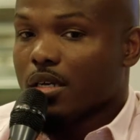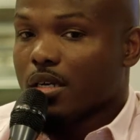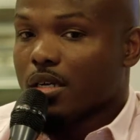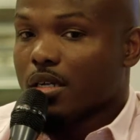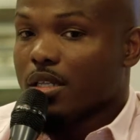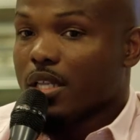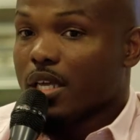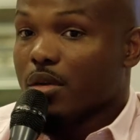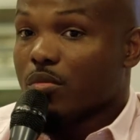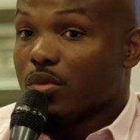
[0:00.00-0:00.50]

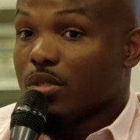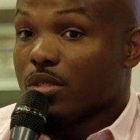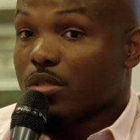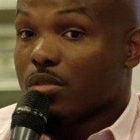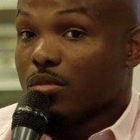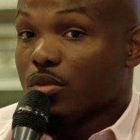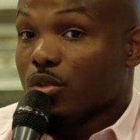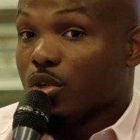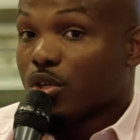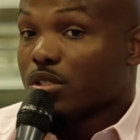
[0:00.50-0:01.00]
uh, they
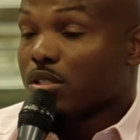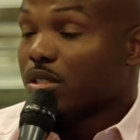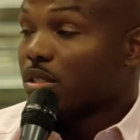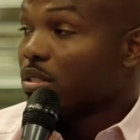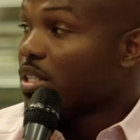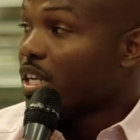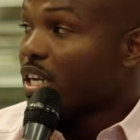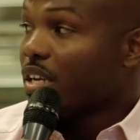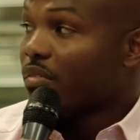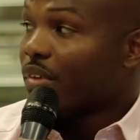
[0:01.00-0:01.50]
would look
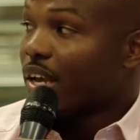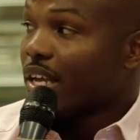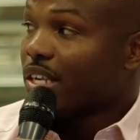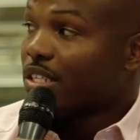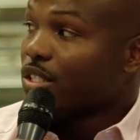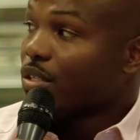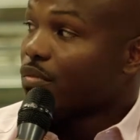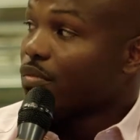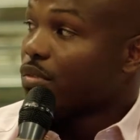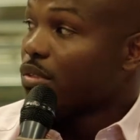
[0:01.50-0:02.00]
to take
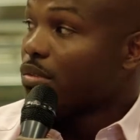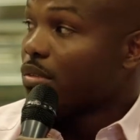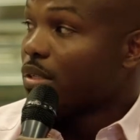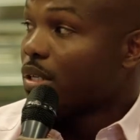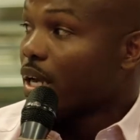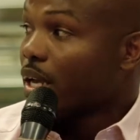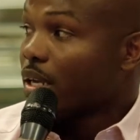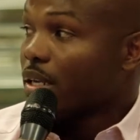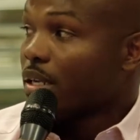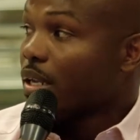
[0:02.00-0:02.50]
advantage of you,
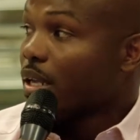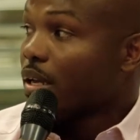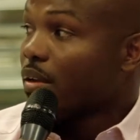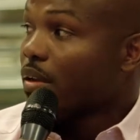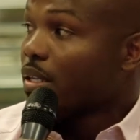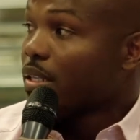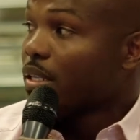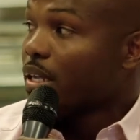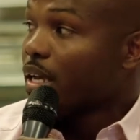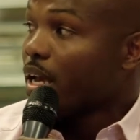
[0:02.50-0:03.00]
and I didn't allow
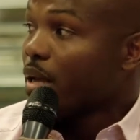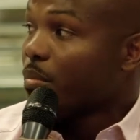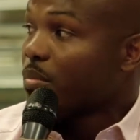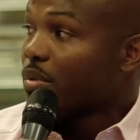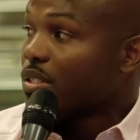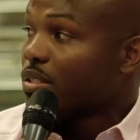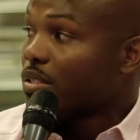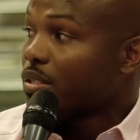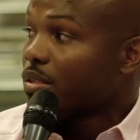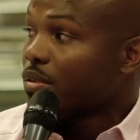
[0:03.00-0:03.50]
that to
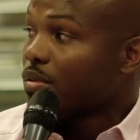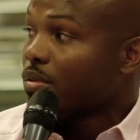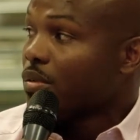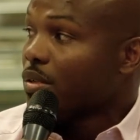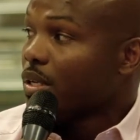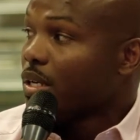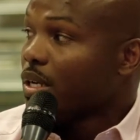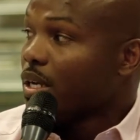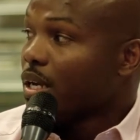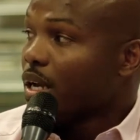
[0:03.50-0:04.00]
happen. So
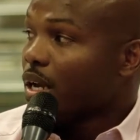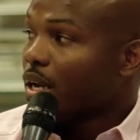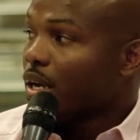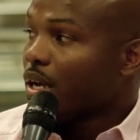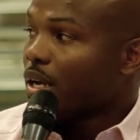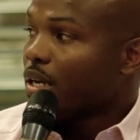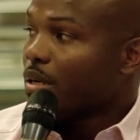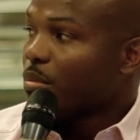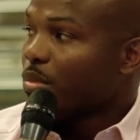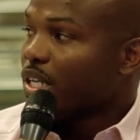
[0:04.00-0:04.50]
I
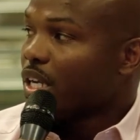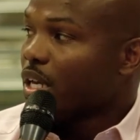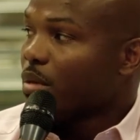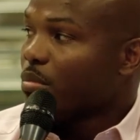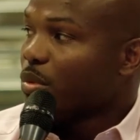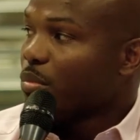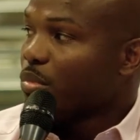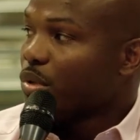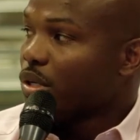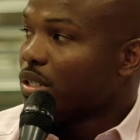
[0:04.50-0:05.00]
kind of
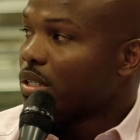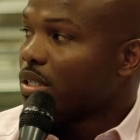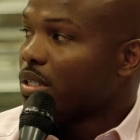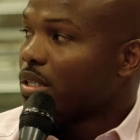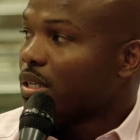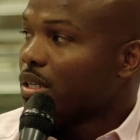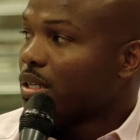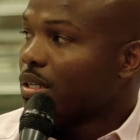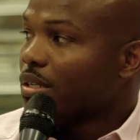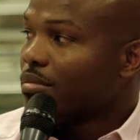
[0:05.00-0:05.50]
became the bully.
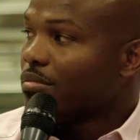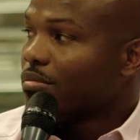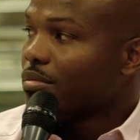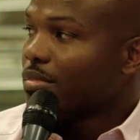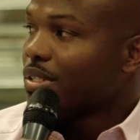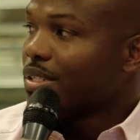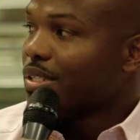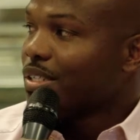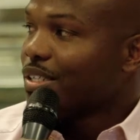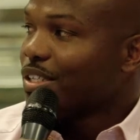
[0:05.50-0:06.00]
And
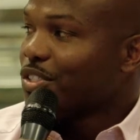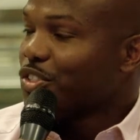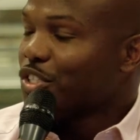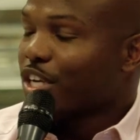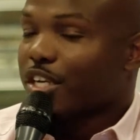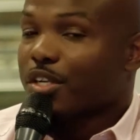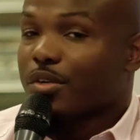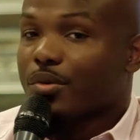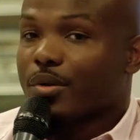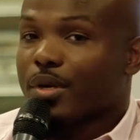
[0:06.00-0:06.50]

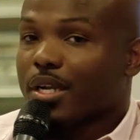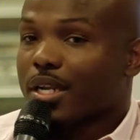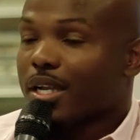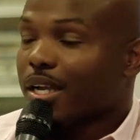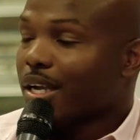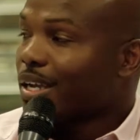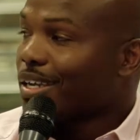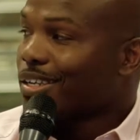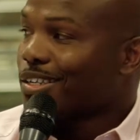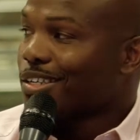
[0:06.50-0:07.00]
second grade,
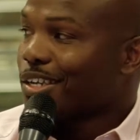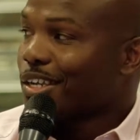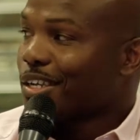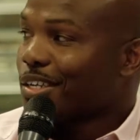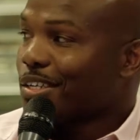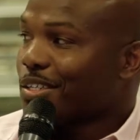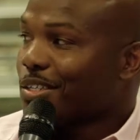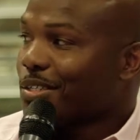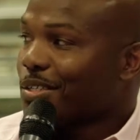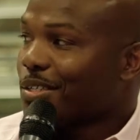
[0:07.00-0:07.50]
I got
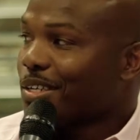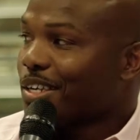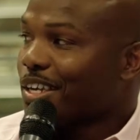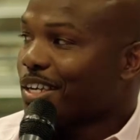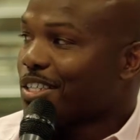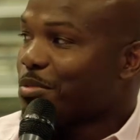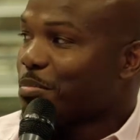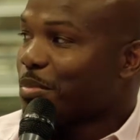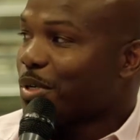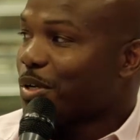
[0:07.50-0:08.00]

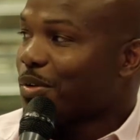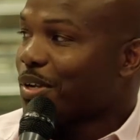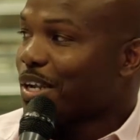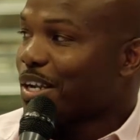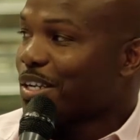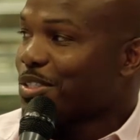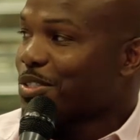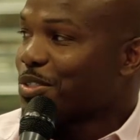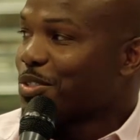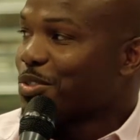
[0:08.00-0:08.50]
expelled
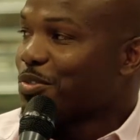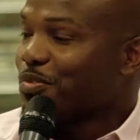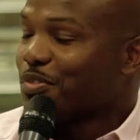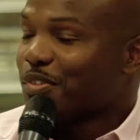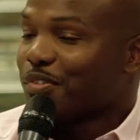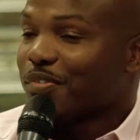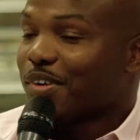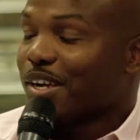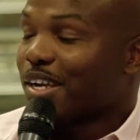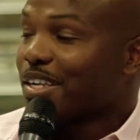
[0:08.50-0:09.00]
out of school
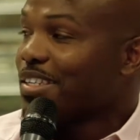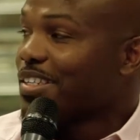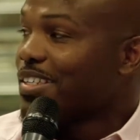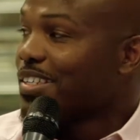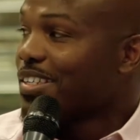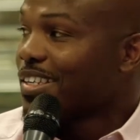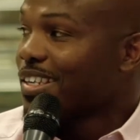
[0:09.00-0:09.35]
for fighting.